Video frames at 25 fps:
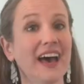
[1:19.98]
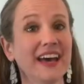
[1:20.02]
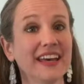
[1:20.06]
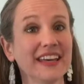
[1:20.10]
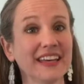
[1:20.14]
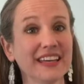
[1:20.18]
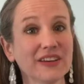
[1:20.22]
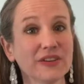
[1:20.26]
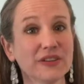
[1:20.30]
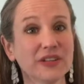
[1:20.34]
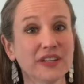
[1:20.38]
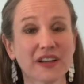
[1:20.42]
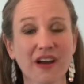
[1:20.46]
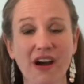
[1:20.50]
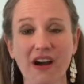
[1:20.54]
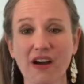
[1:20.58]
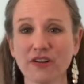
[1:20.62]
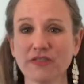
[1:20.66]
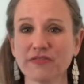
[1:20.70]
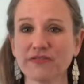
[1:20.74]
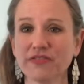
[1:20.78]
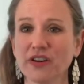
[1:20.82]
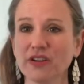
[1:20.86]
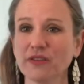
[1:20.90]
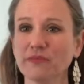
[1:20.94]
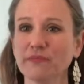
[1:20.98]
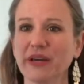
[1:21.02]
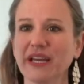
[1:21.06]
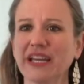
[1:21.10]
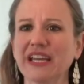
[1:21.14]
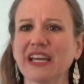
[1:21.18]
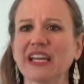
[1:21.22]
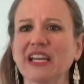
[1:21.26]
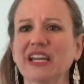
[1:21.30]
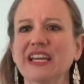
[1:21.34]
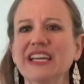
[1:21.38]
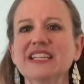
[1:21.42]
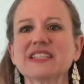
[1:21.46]
Hildegard von
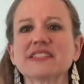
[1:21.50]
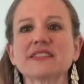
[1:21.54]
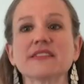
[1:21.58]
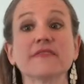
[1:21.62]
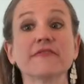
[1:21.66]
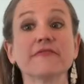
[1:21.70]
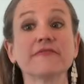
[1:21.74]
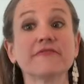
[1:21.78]
Bingen is the